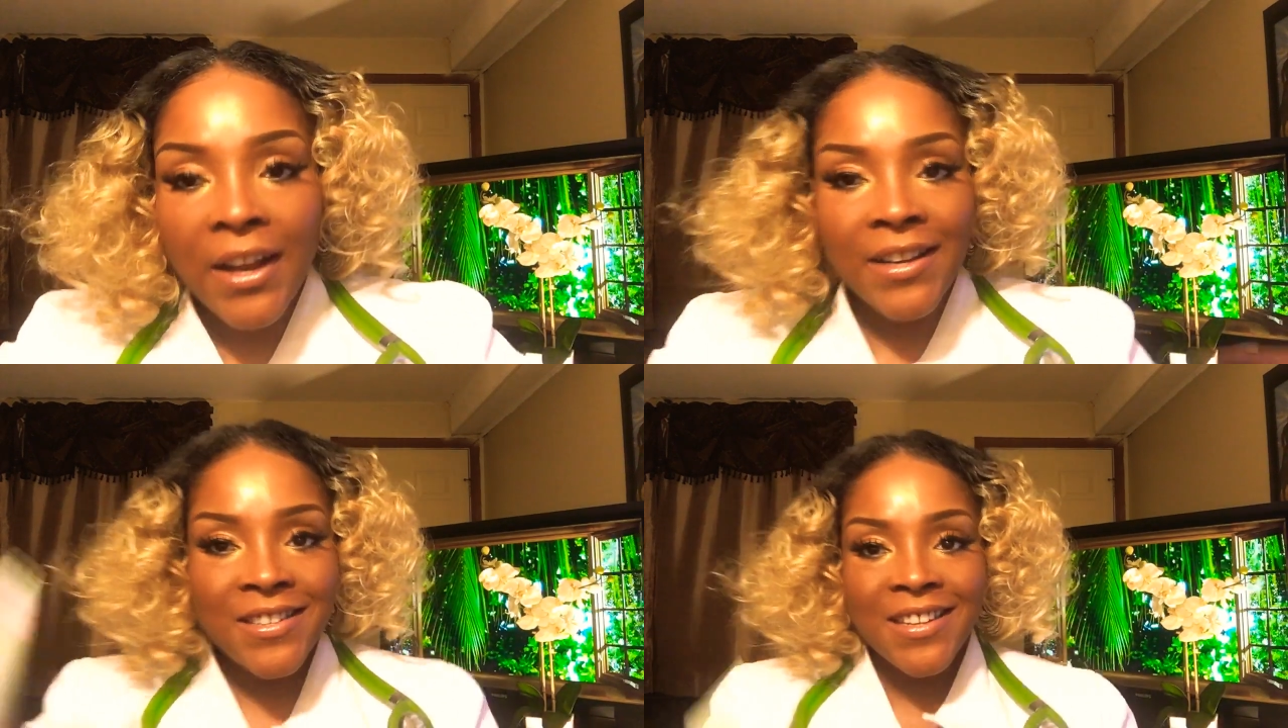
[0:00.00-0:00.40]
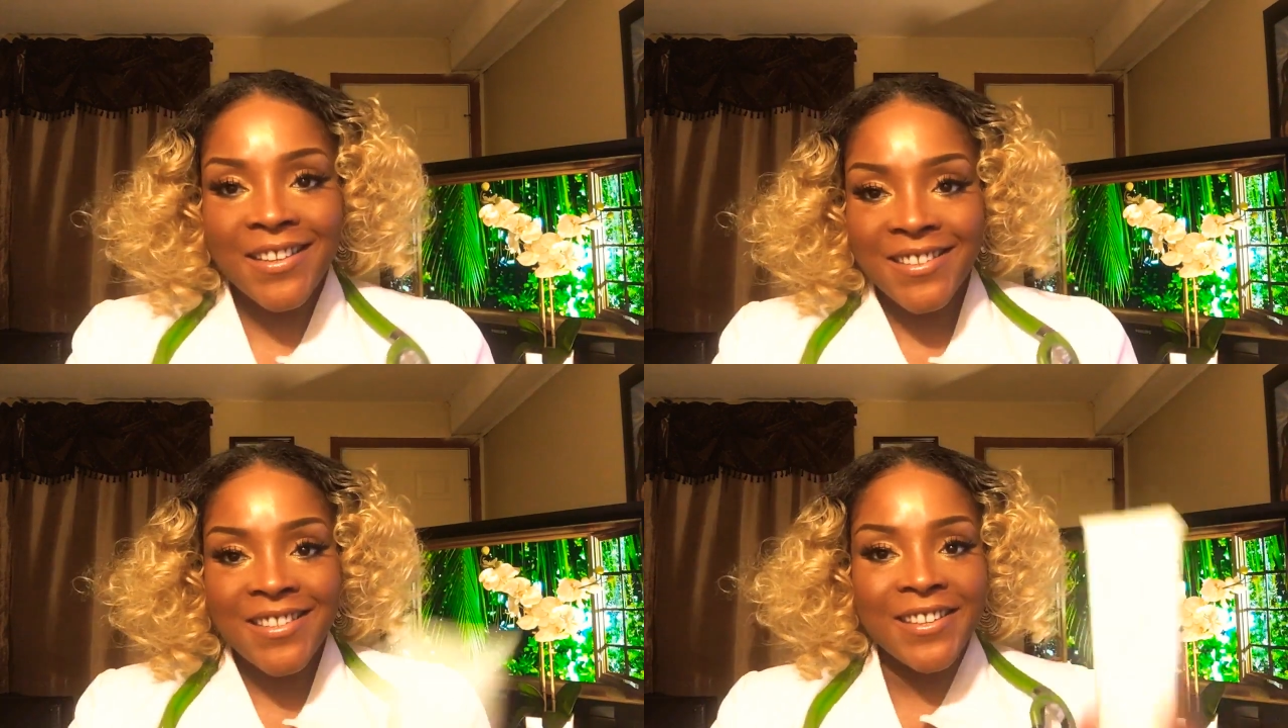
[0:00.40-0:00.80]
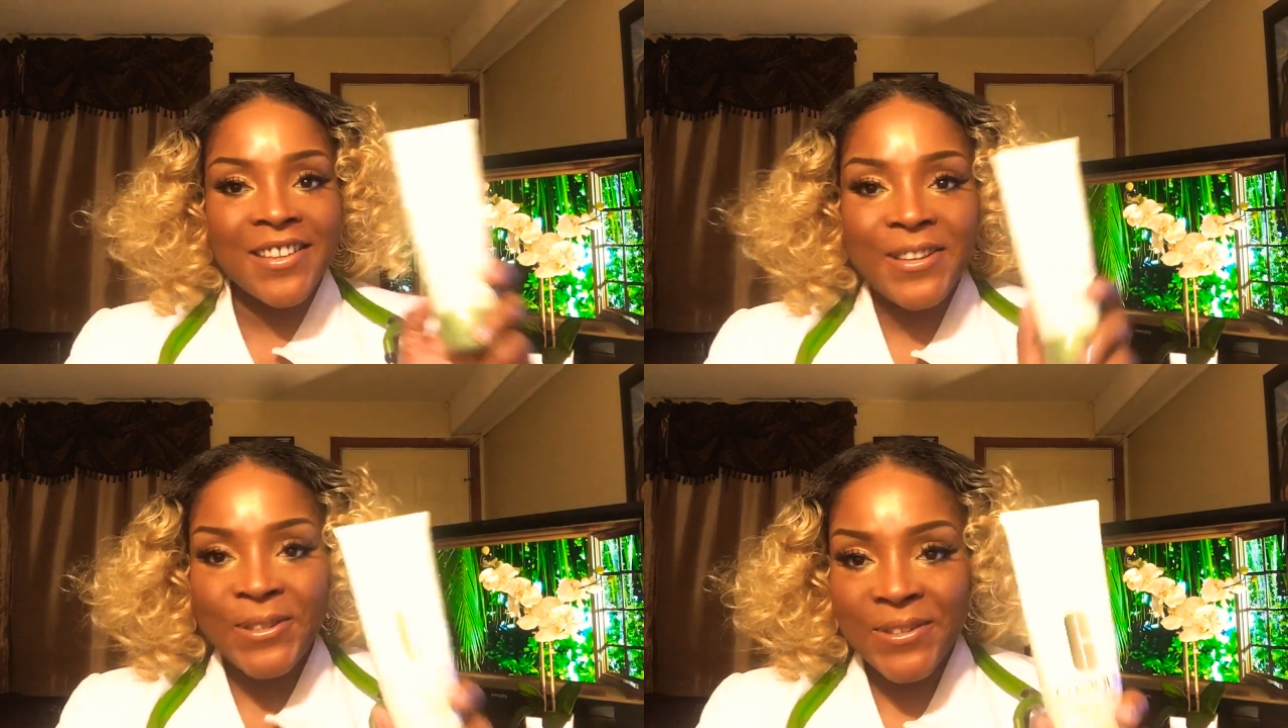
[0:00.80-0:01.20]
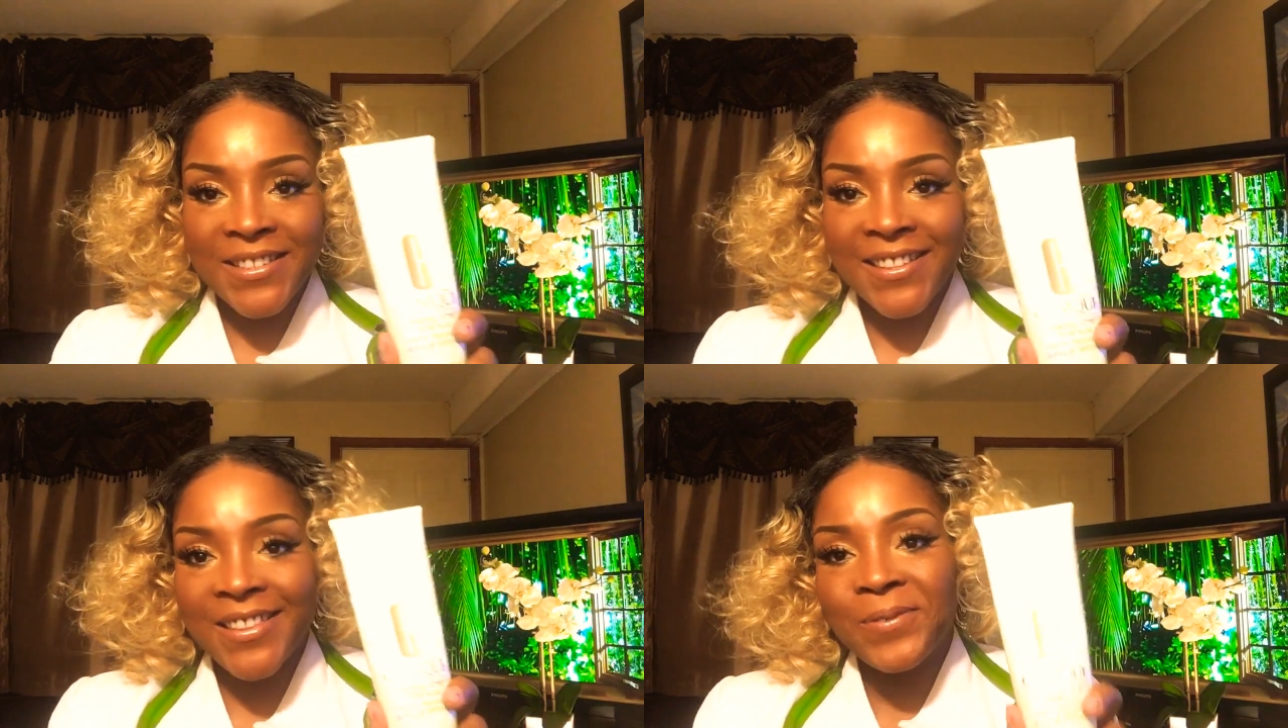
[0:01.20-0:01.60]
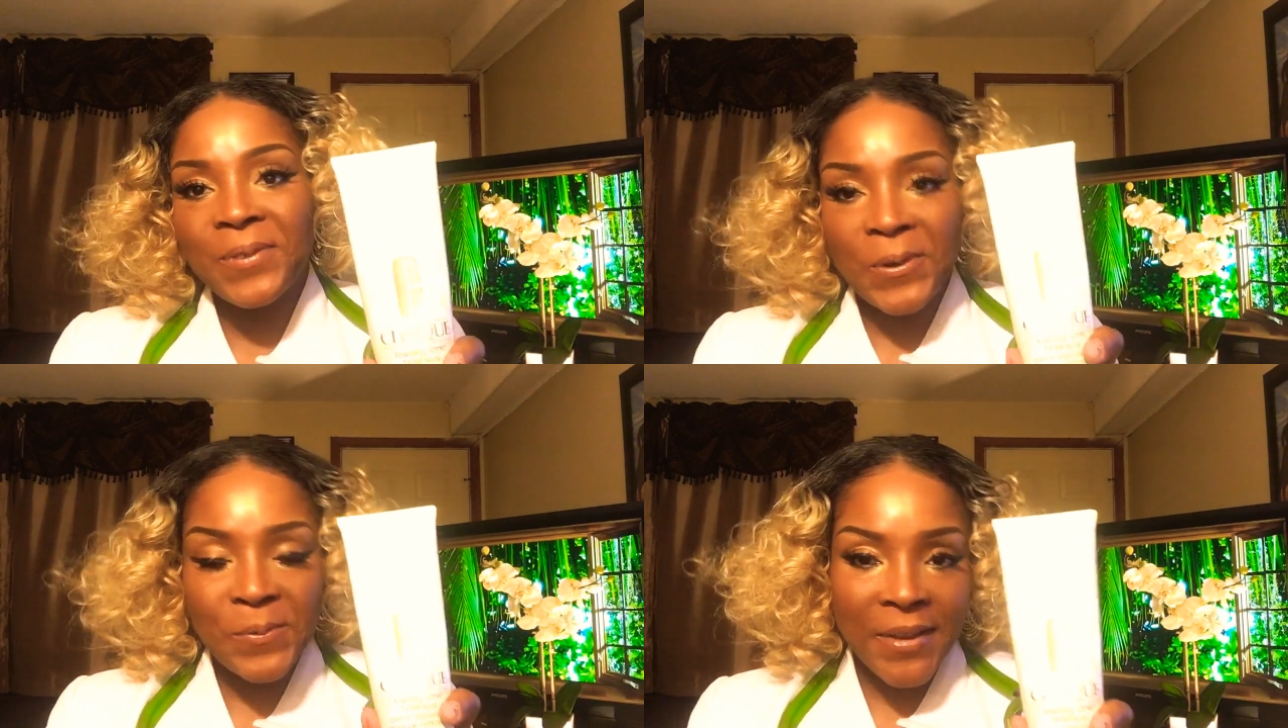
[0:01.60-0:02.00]
I tend to use the
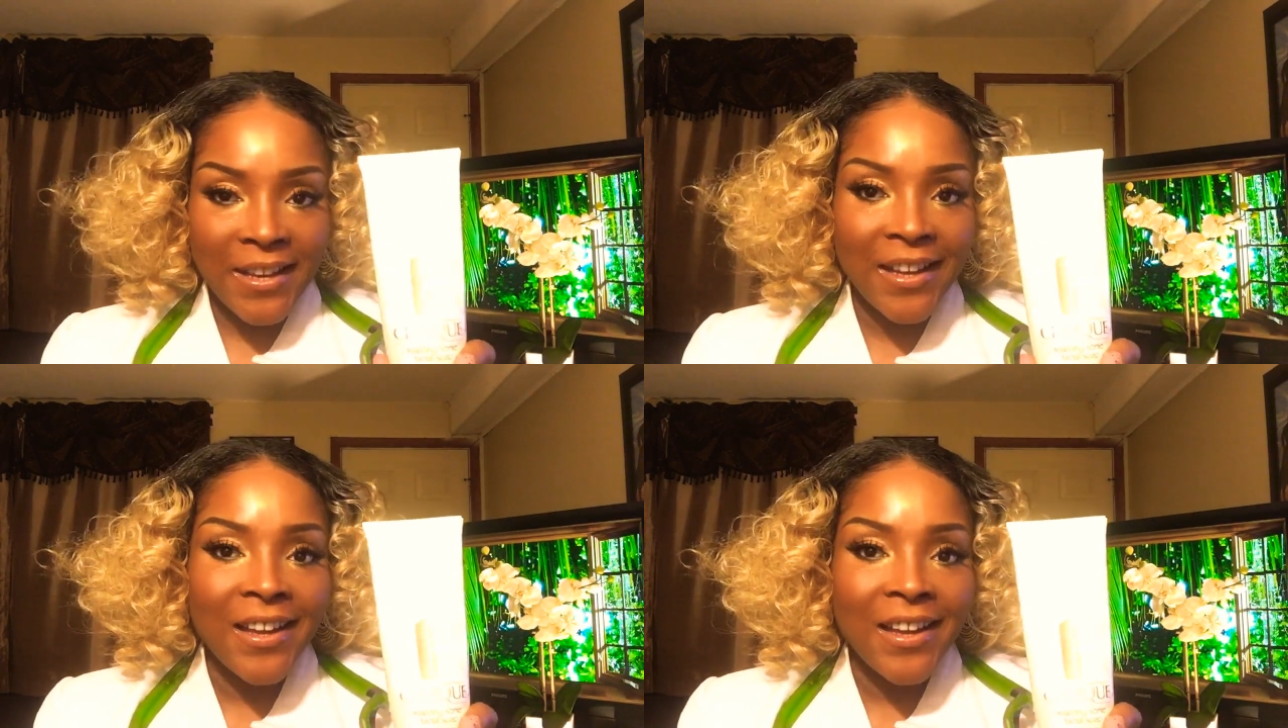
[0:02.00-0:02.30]
foaming